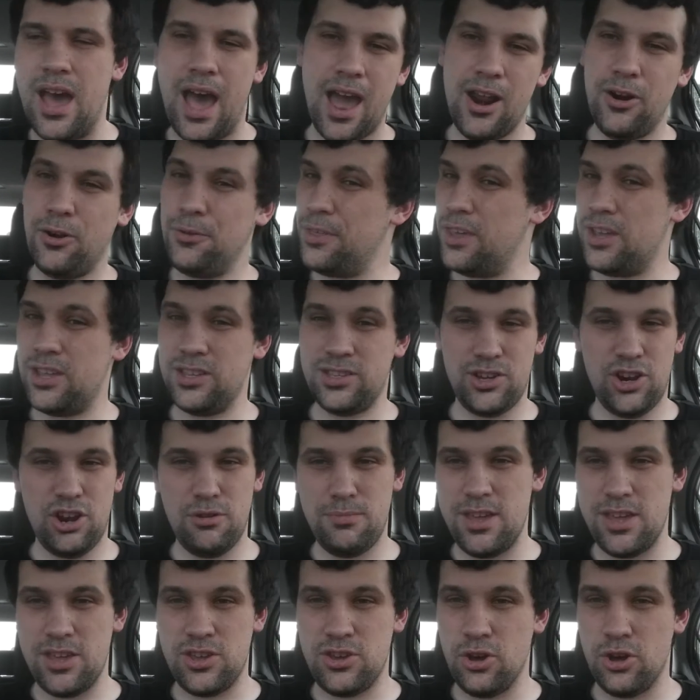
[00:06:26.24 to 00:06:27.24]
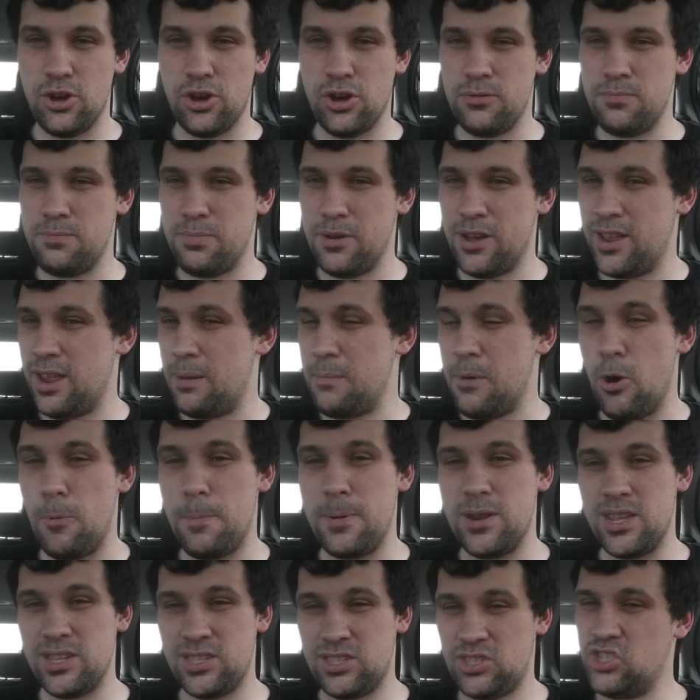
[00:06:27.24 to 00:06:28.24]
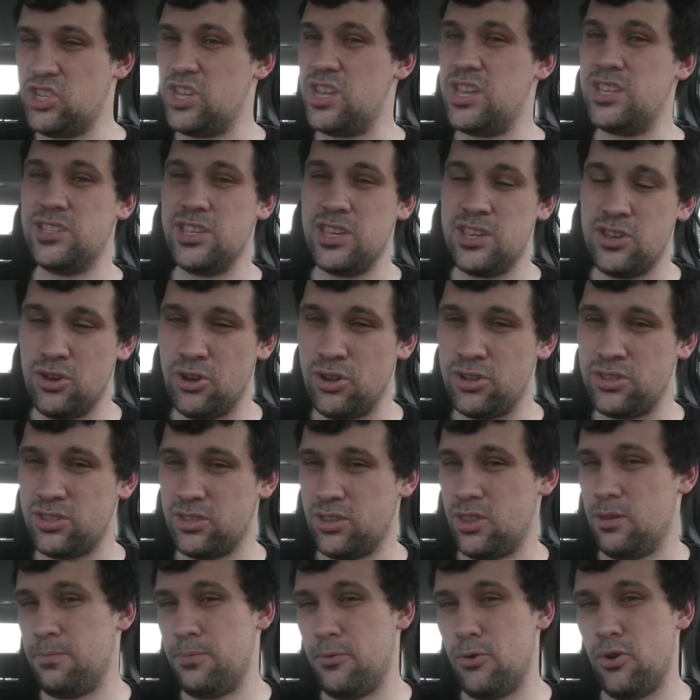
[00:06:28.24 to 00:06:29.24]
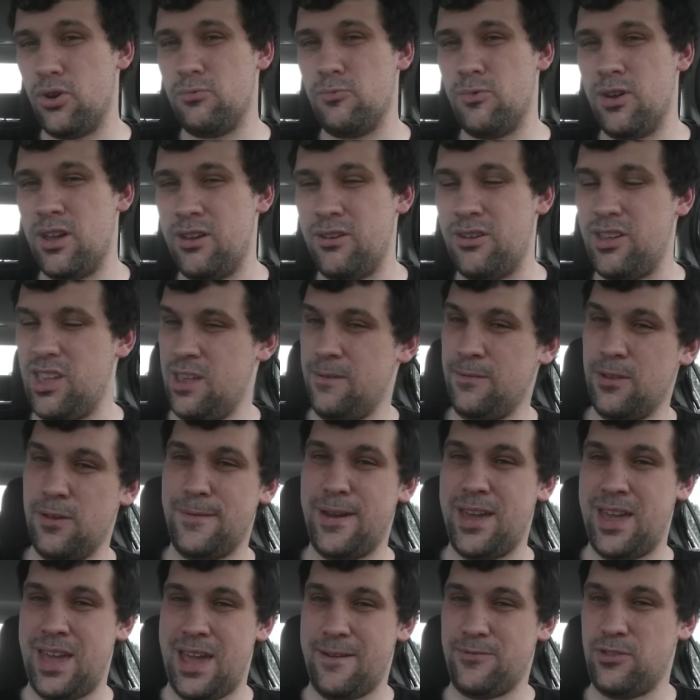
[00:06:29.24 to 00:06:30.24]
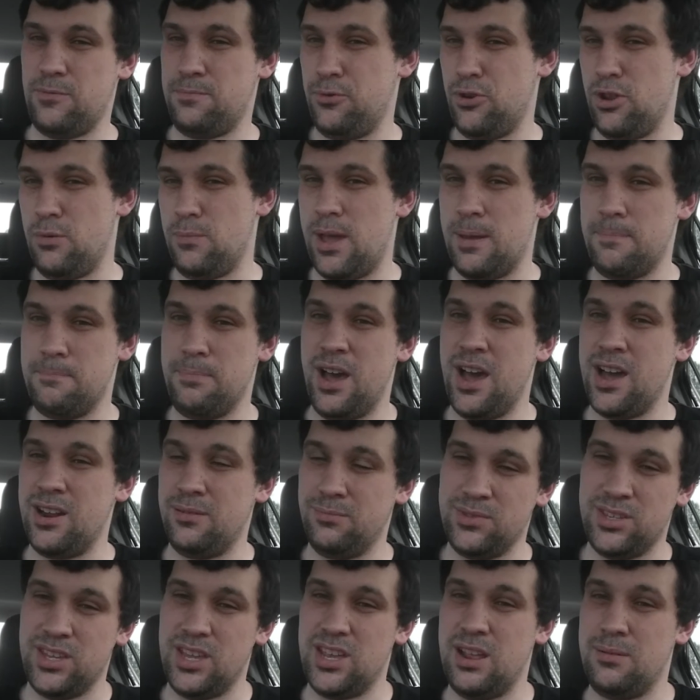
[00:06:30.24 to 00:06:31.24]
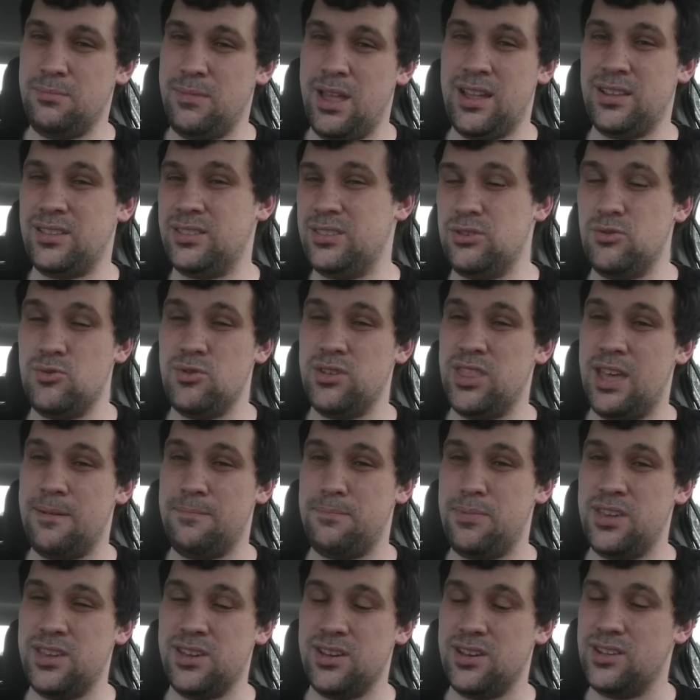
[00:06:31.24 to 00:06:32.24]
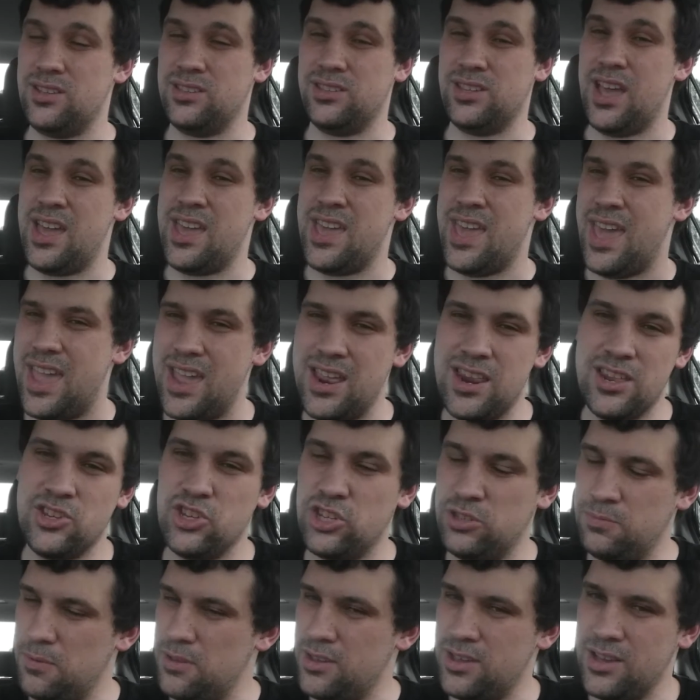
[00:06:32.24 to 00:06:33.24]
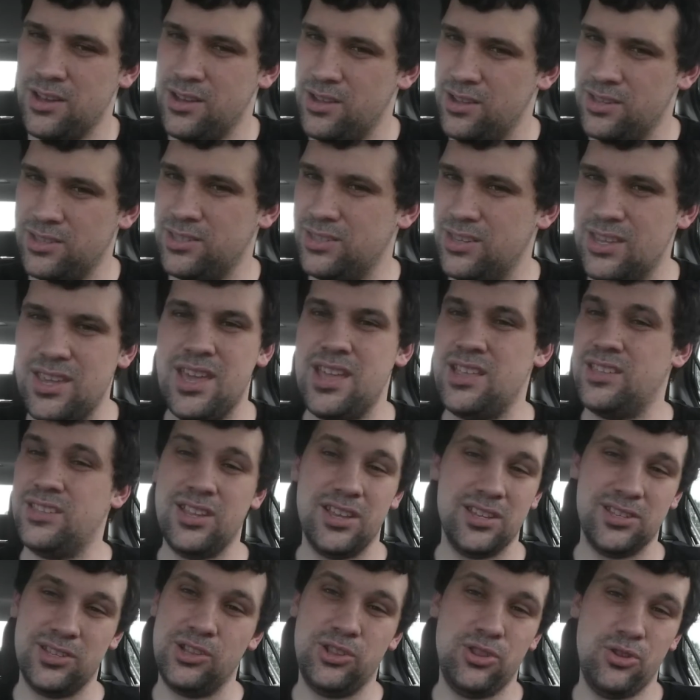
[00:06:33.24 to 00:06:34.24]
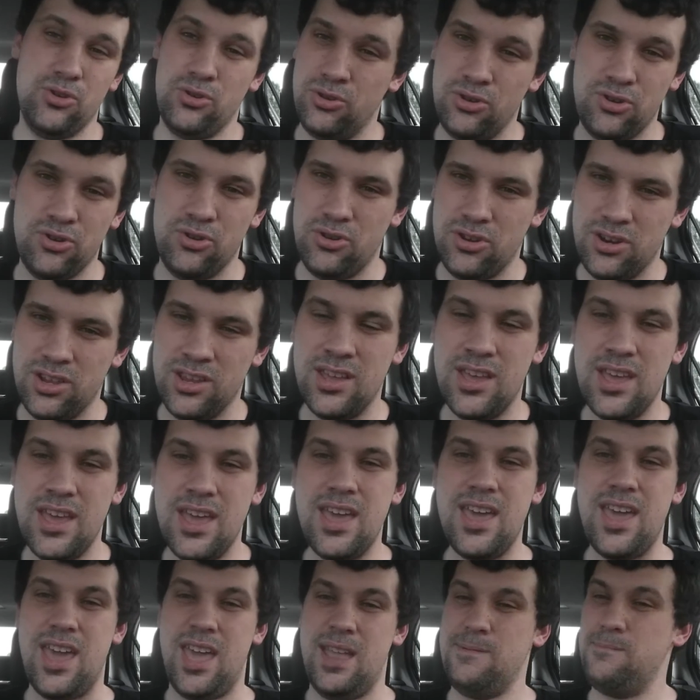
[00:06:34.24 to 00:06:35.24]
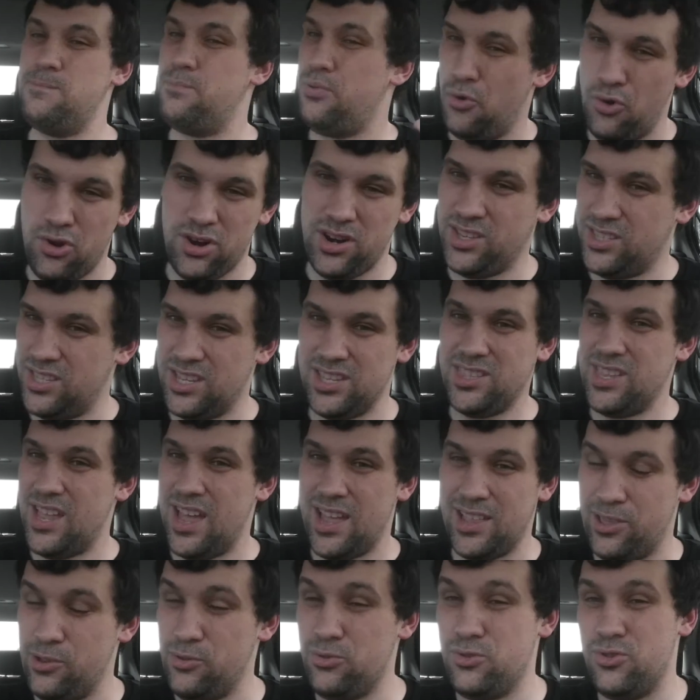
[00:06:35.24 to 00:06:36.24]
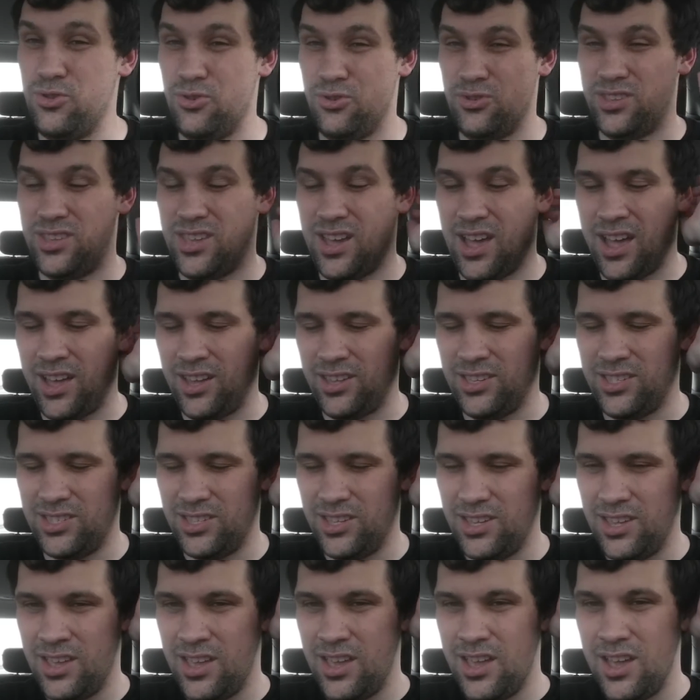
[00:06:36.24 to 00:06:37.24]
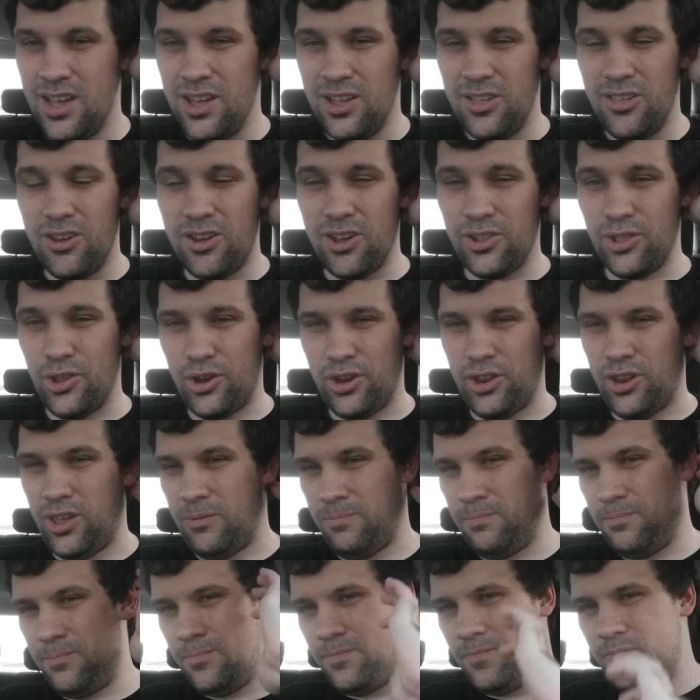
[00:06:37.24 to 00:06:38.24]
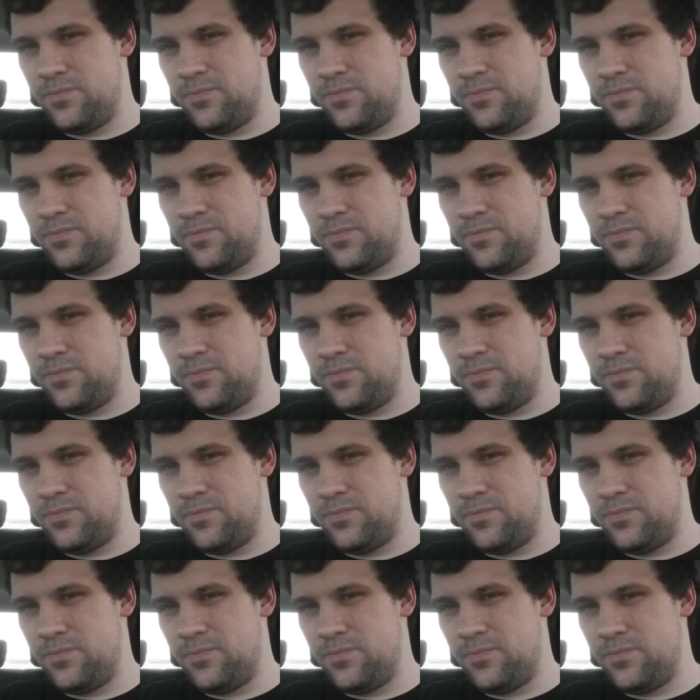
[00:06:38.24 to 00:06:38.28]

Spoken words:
I don't think it's going to be good, but I'm hoping it's cheesy good to the point where even if I have to put it in my bottom 10, I'm not doing that because I hate it, just because it doesn't look good. And boy, does it not look good, guys. You can look it up.